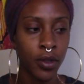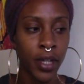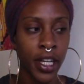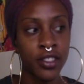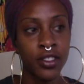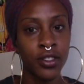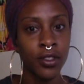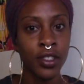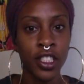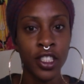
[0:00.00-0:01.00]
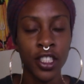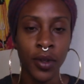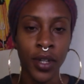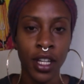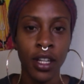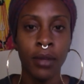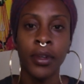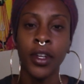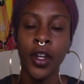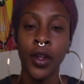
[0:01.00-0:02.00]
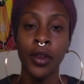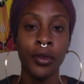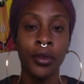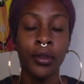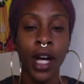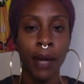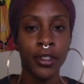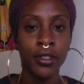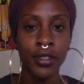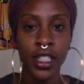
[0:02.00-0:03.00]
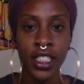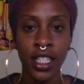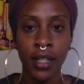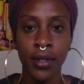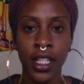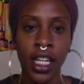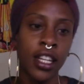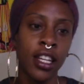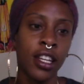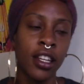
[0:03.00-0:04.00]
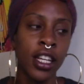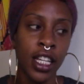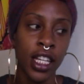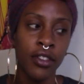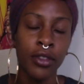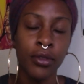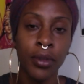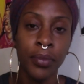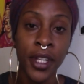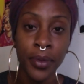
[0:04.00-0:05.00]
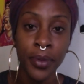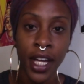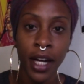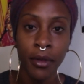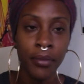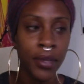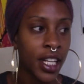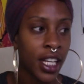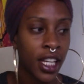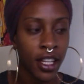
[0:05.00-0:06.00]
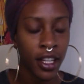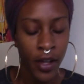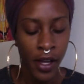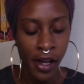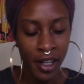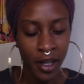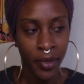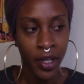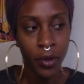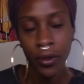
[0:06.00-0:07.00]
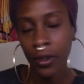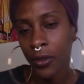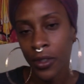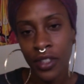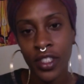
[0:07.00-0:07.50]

externally showing up through the opportunities that we're getting, even through the people that we're meeting, or even